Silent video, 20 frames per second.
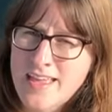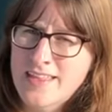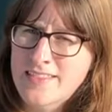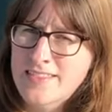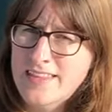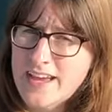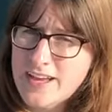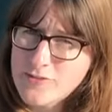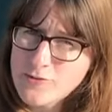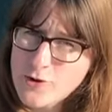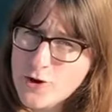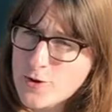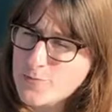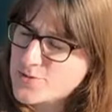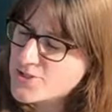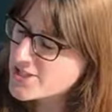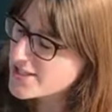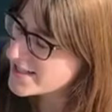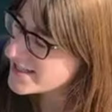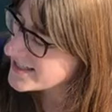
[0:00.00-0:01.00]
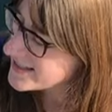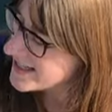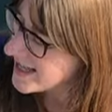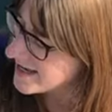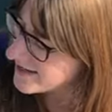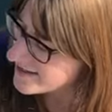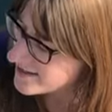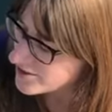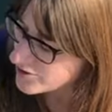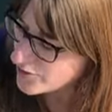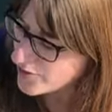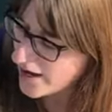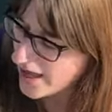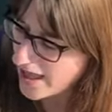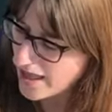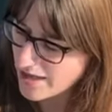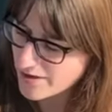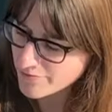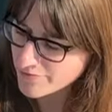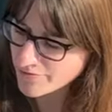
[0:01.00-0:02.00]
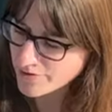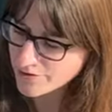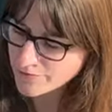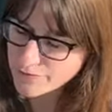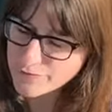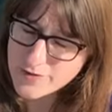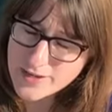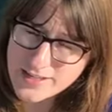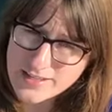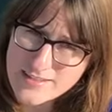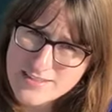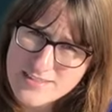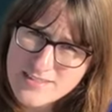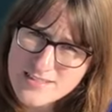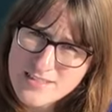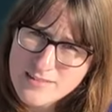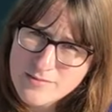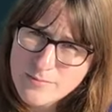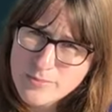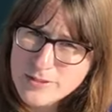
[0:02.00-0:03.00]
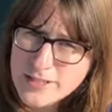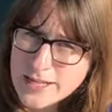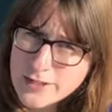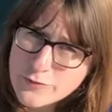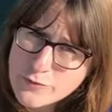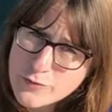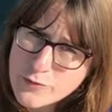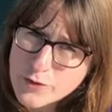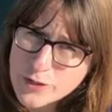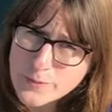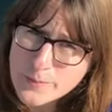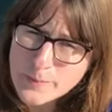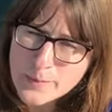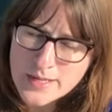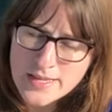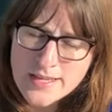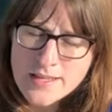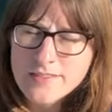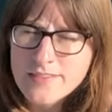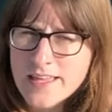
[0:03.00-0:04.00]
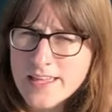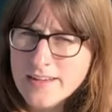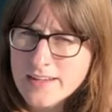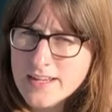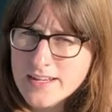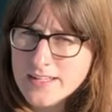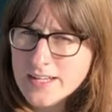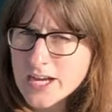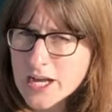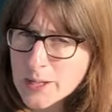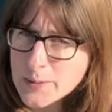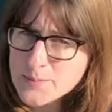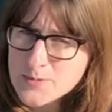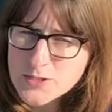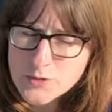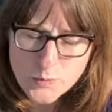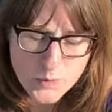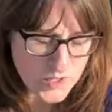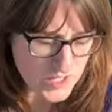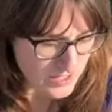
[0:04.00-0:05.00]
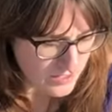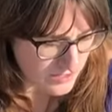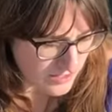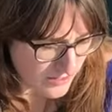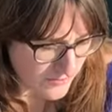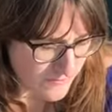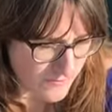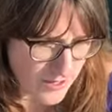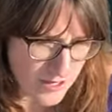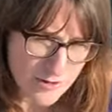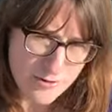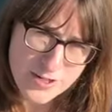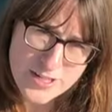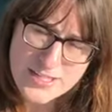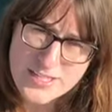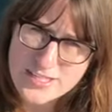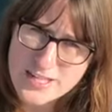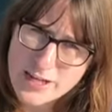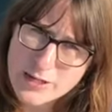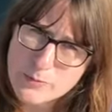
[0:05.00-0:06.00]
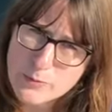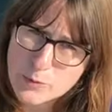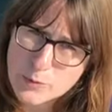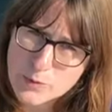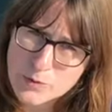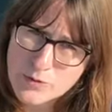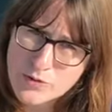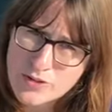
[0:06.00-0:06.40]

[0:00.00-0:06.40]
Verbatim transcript: The other option is that you have a fixed platform. Then it comes with a very stable